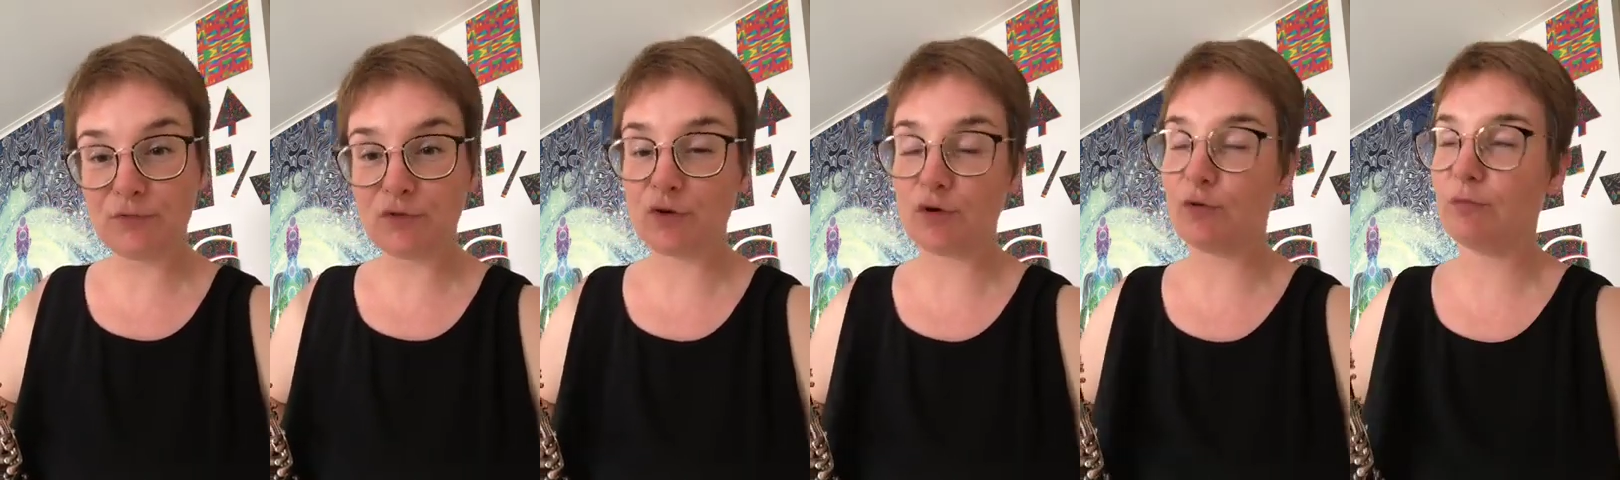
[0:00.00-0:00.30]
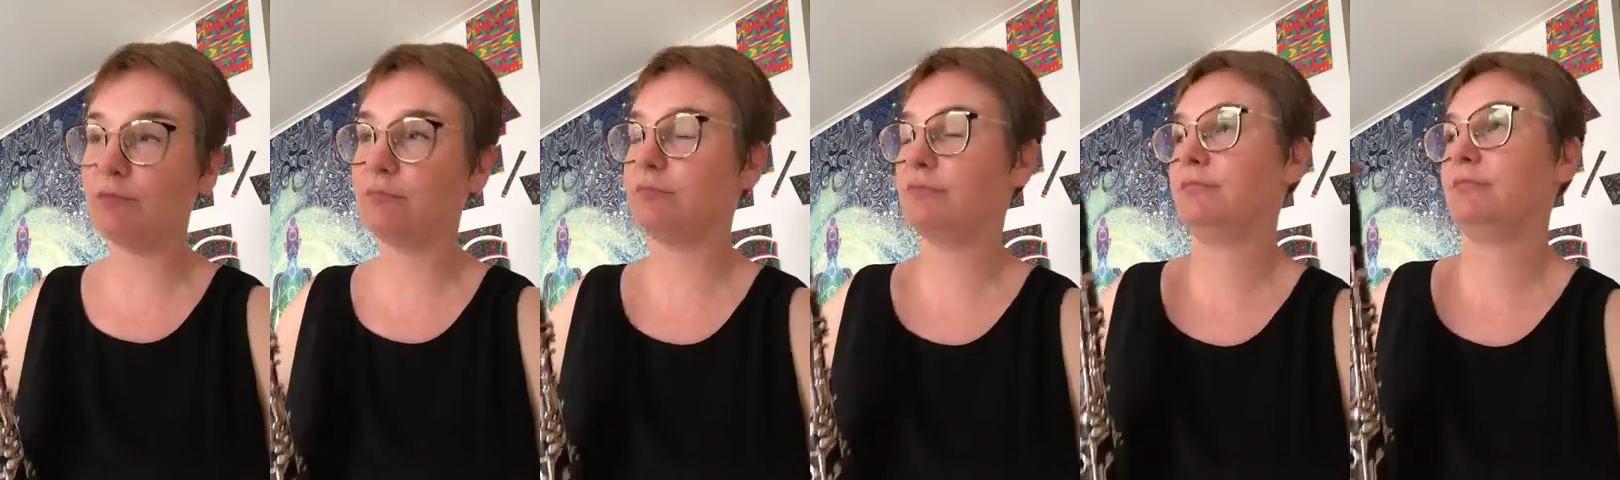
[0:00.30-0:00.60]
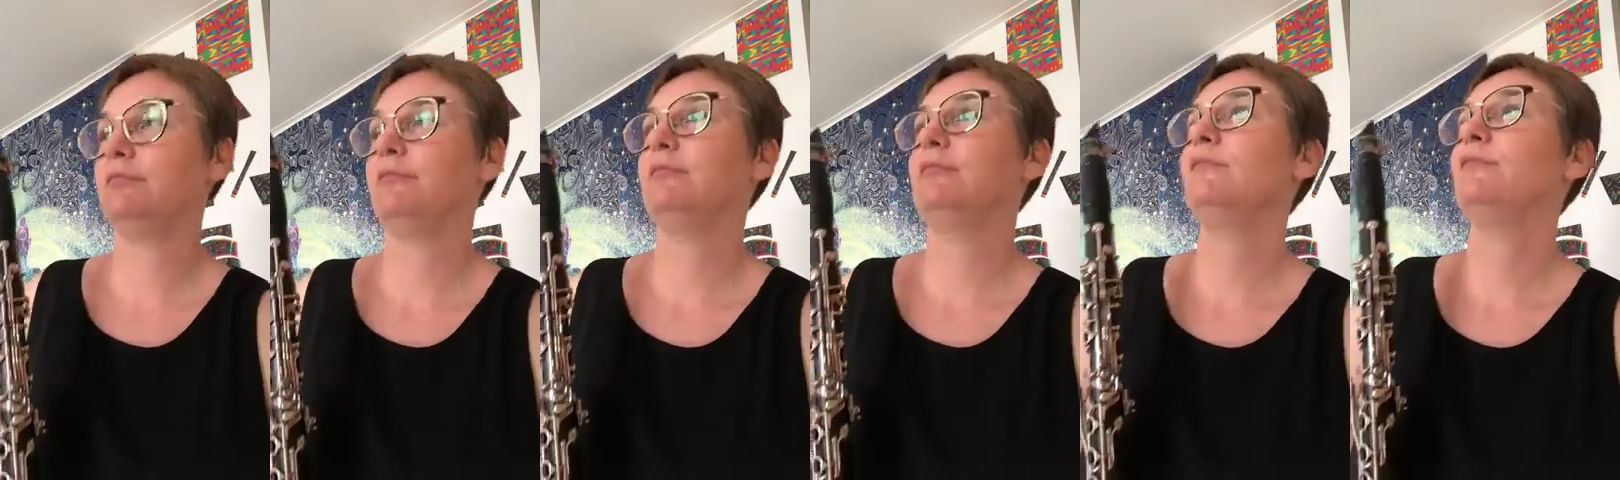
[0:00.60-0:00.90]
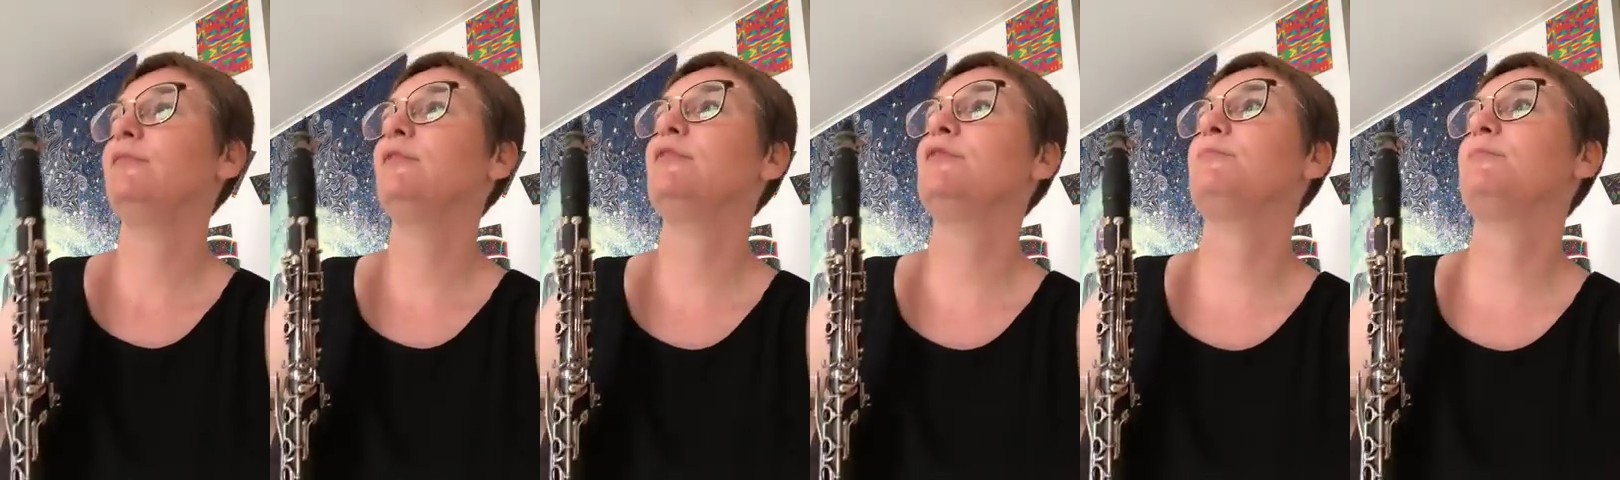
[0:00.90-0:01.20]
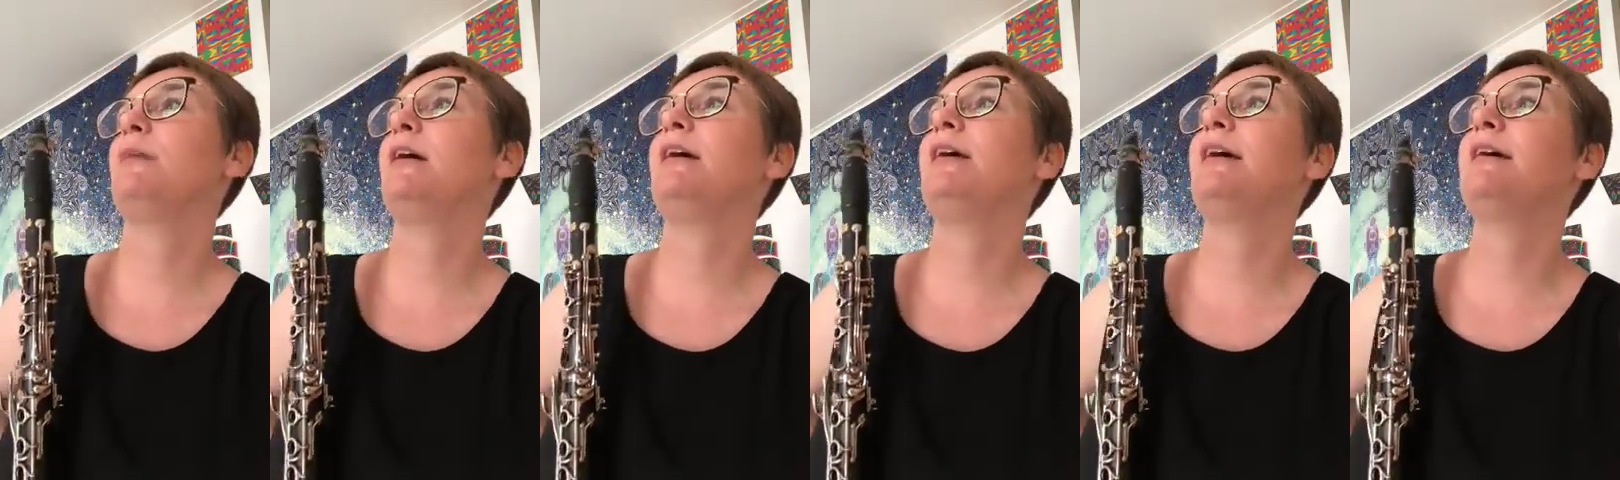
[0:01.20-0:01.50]
So
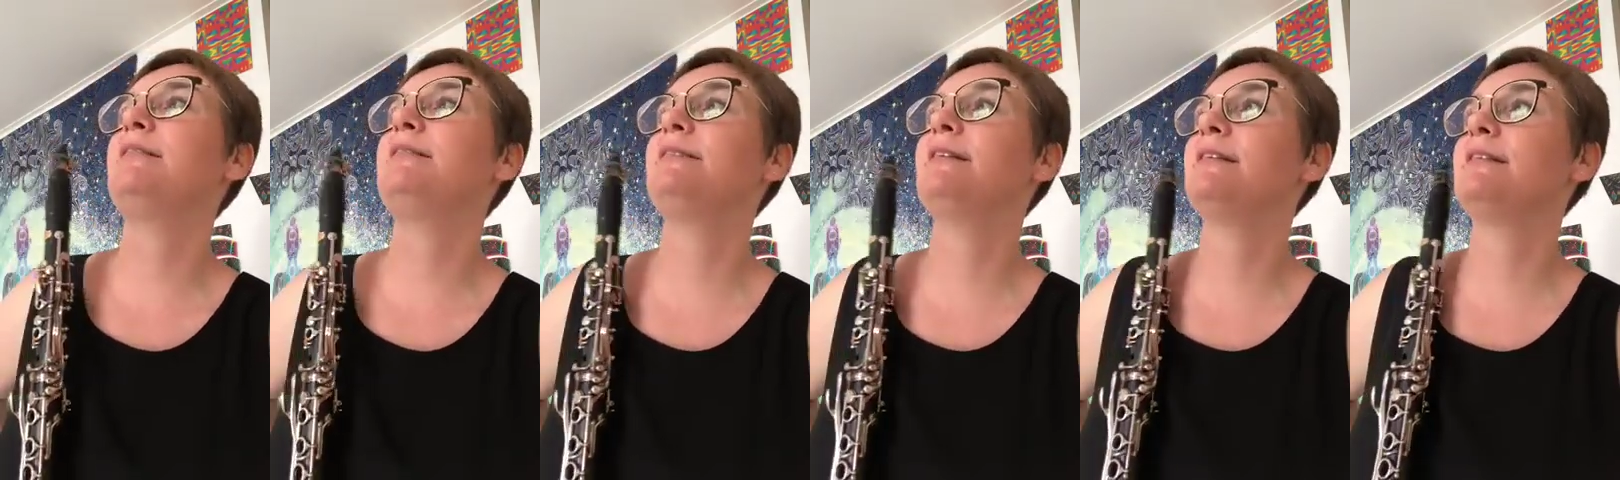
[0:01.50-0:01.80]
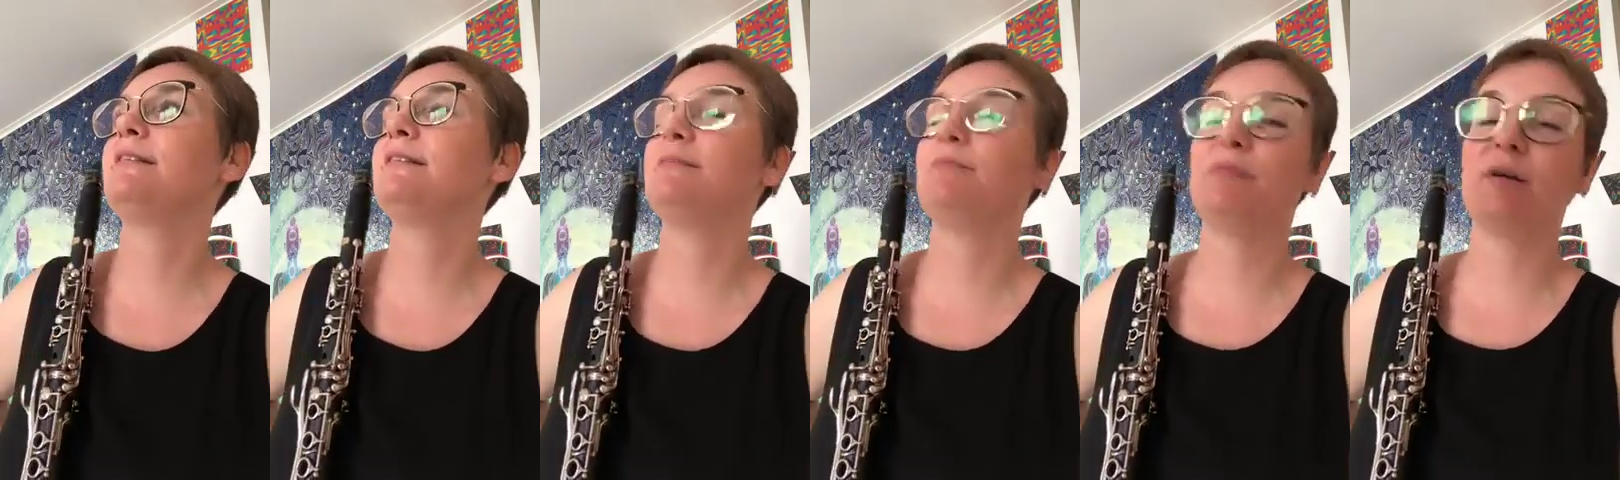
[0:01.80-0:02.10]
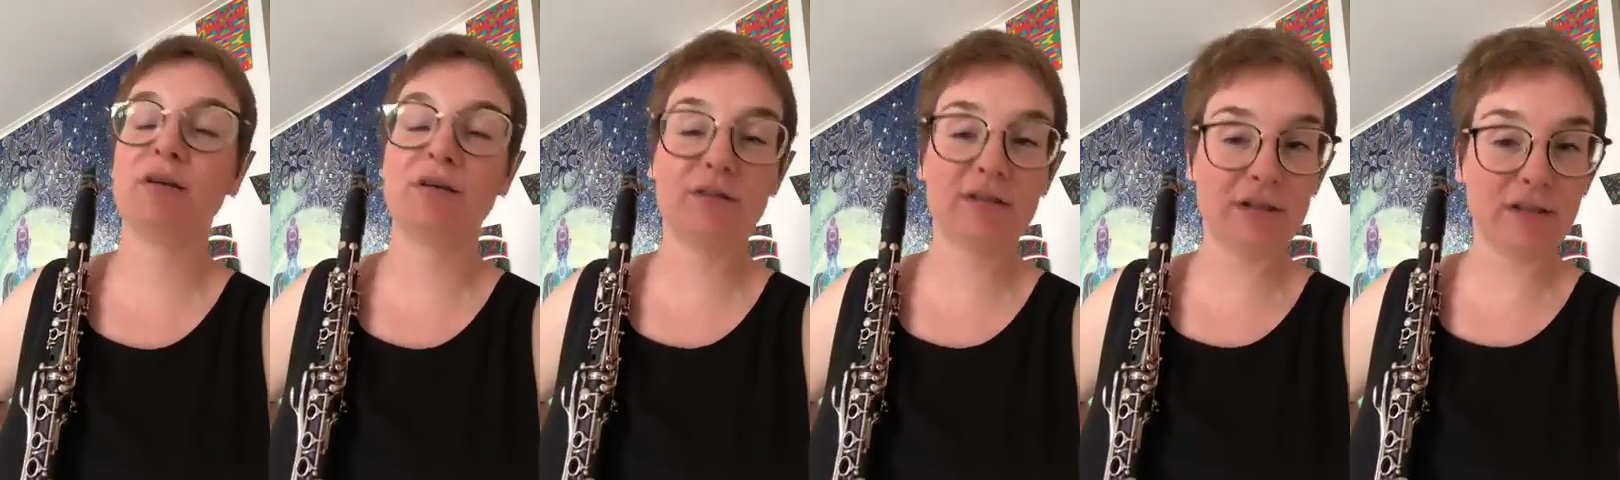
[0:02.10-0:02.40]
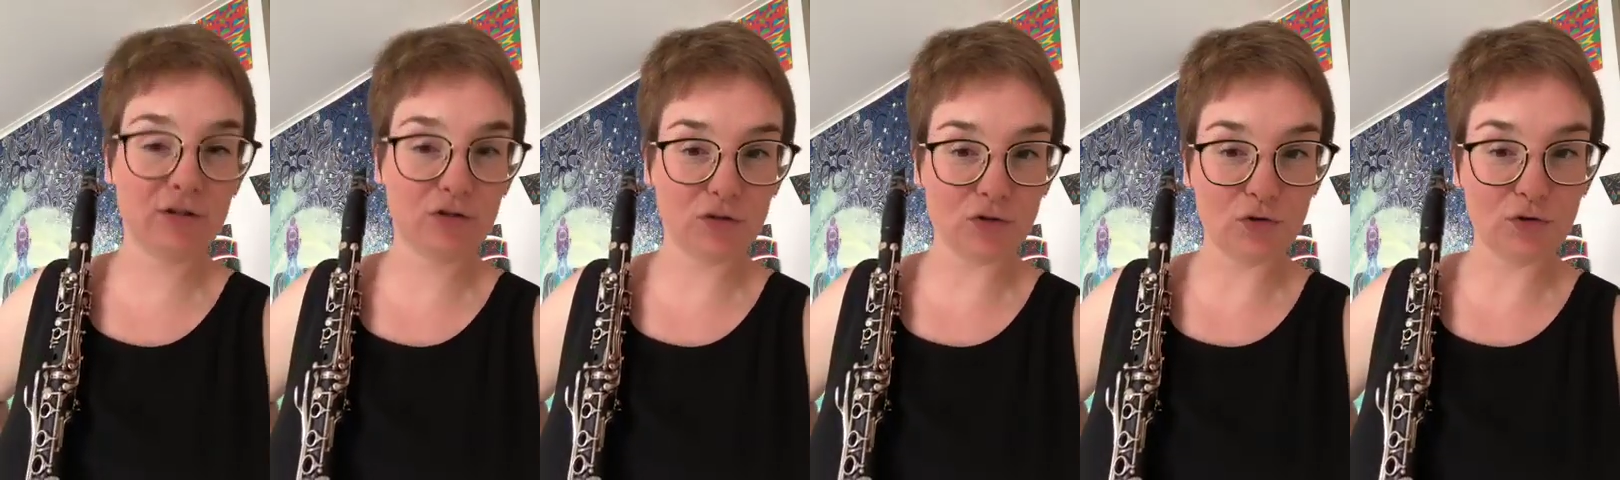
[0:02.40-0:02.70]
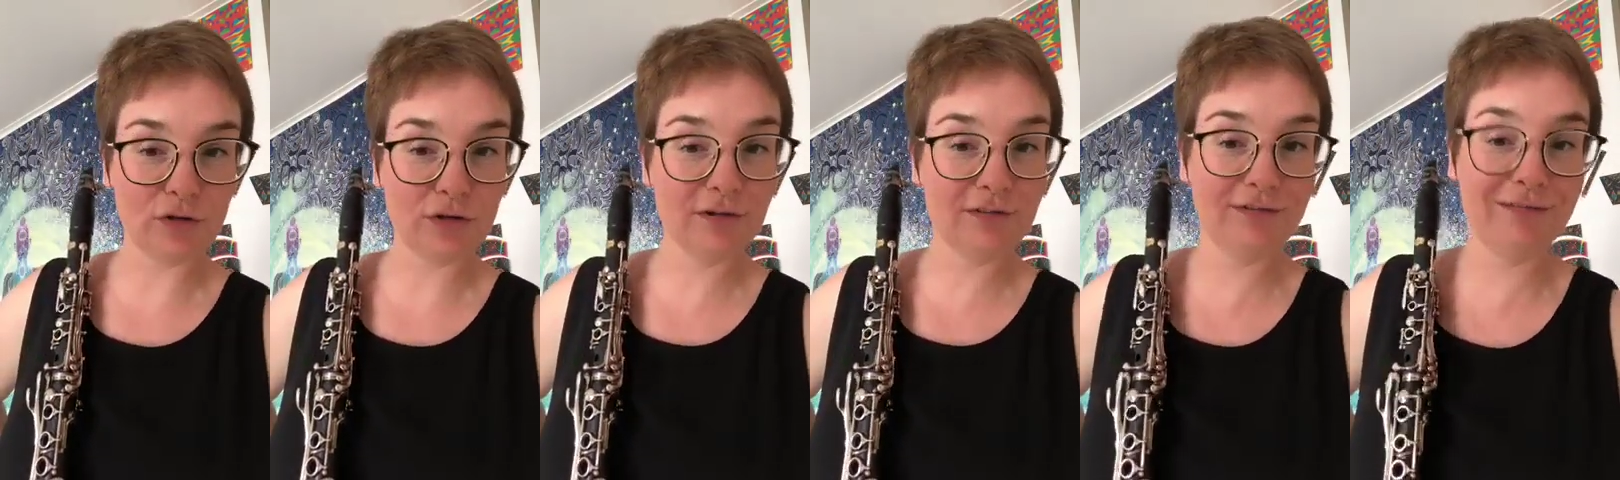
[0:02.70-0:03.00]
I guess that's better than
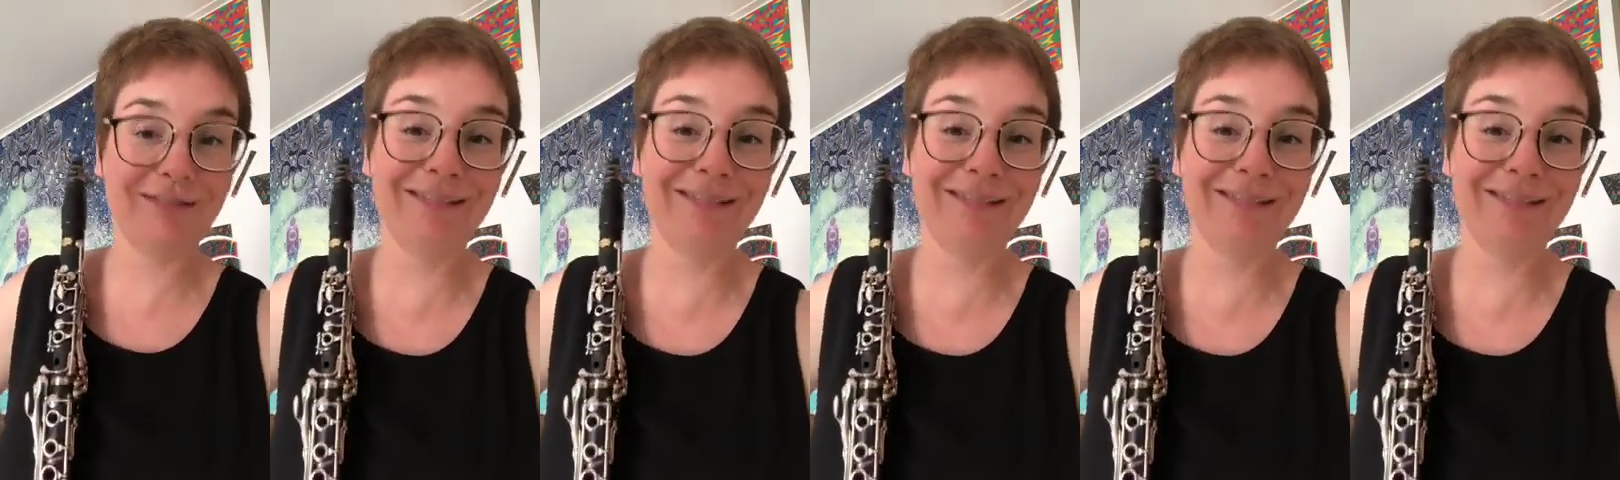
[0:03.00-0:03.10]
joke.